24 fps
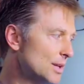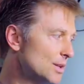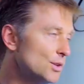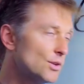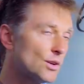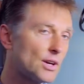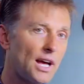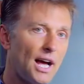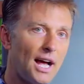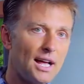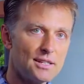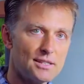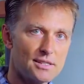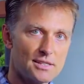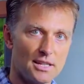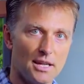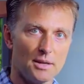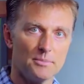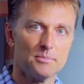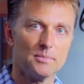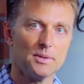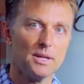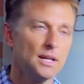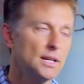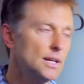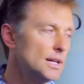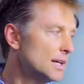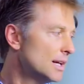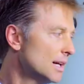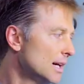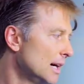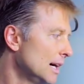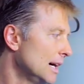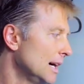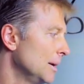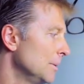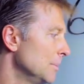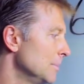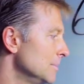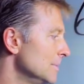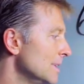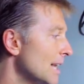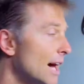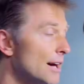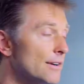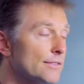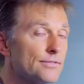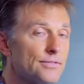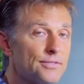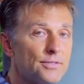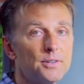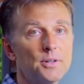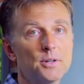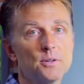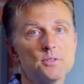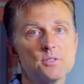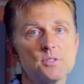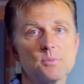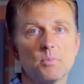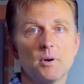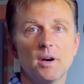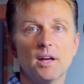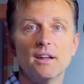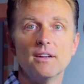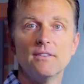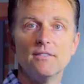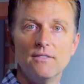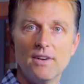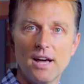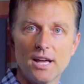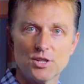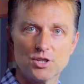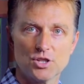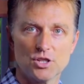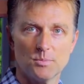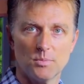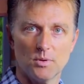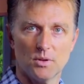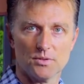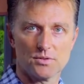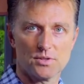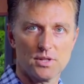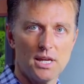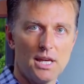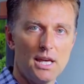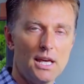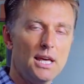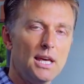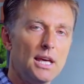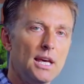be a new concept. Um, not fruits, but vegetables.